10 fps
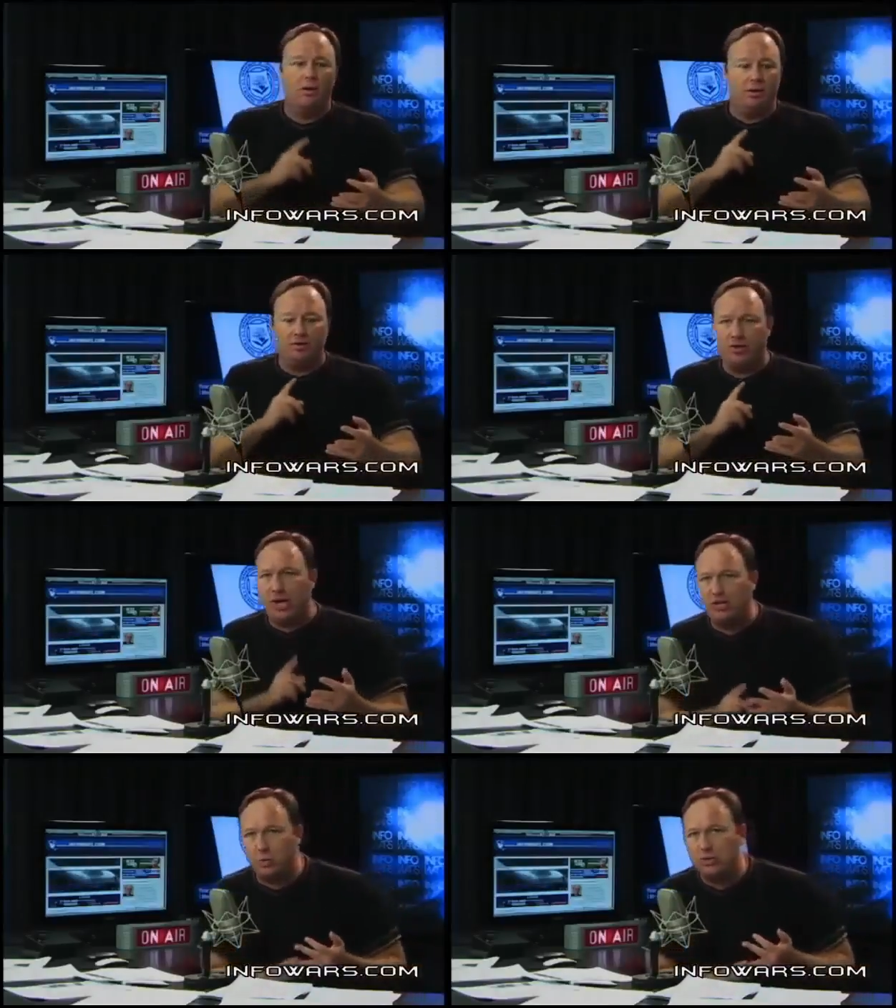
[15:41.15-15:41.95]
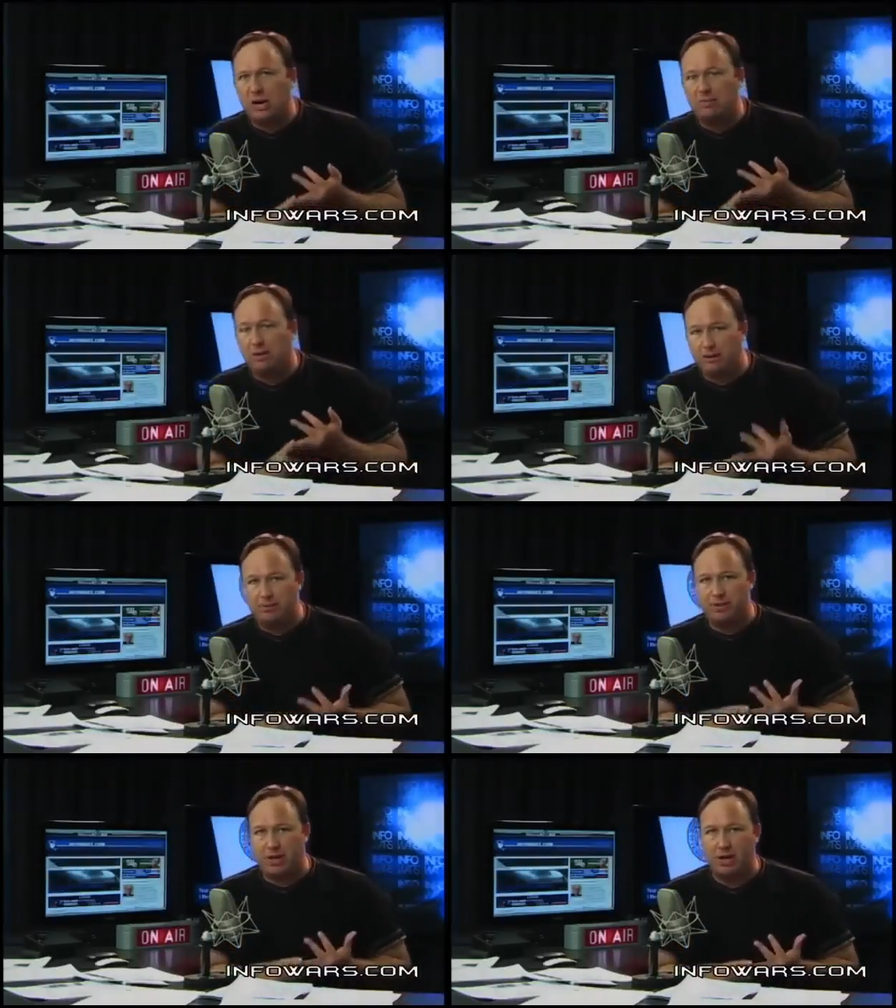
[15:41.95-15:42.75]
the chicks, what type of
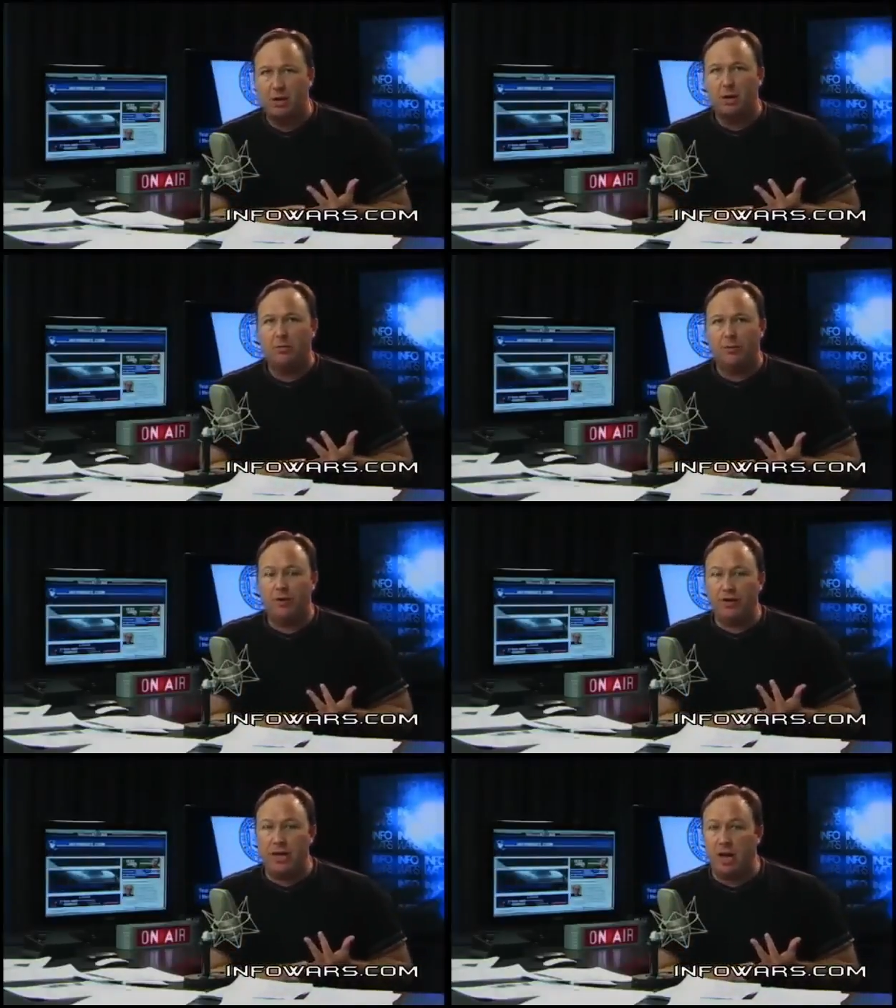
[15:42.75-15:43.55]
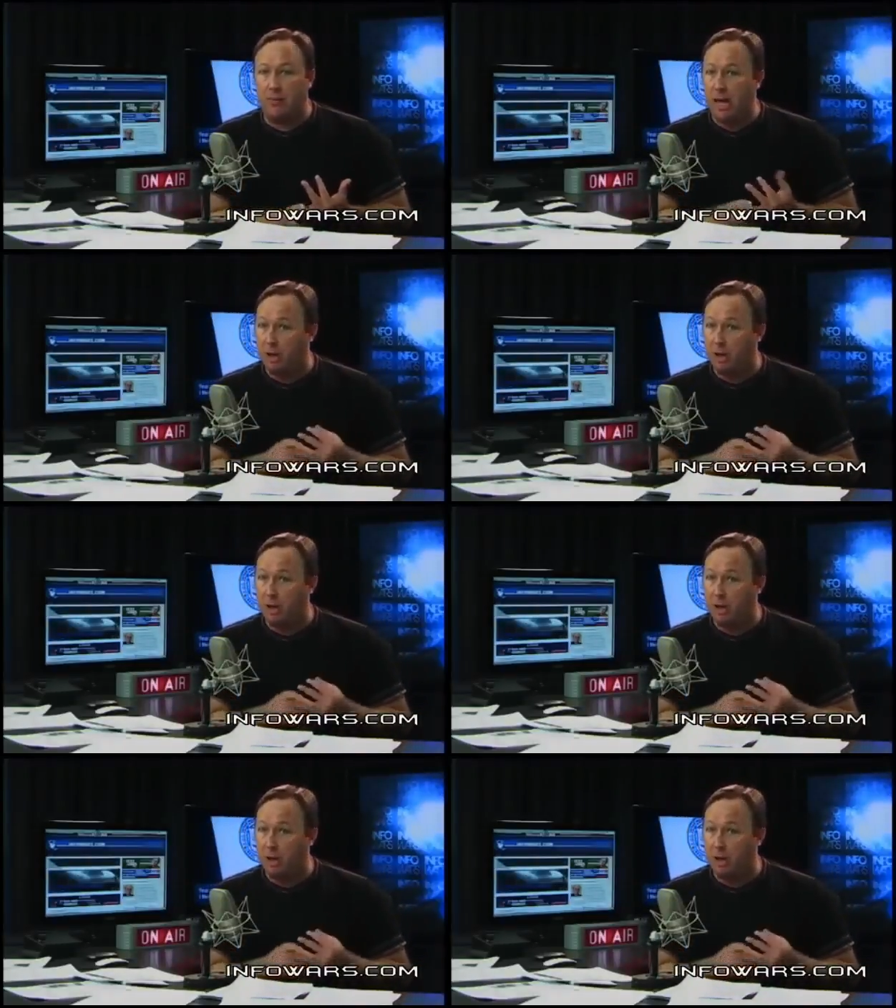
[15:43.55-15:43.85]
lipstick. You know, they tell them now,